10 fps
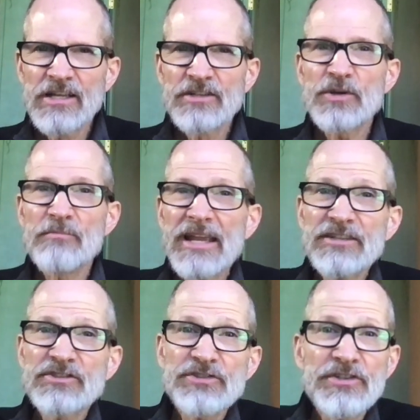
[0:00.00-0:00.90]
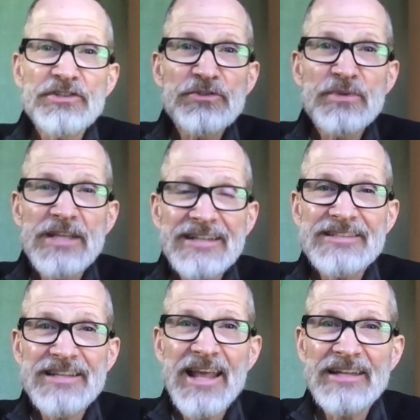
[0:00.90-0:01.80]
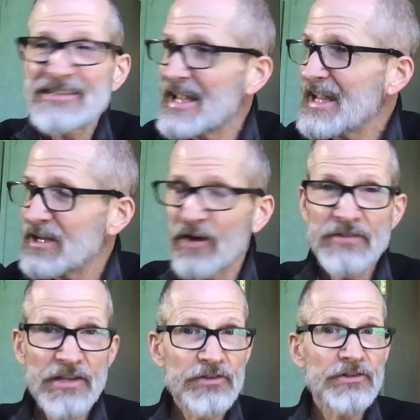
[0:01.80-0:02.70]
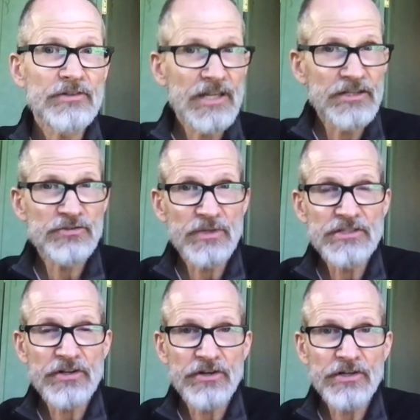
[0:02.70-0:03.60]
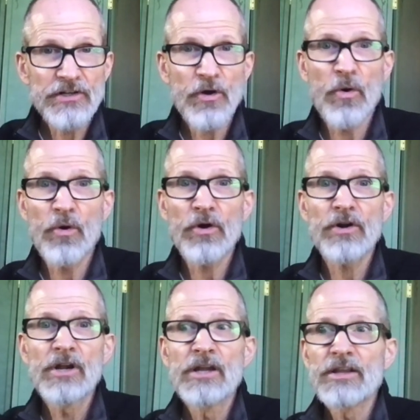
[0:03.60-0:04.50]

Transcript: to make sure you get to that day of either his return or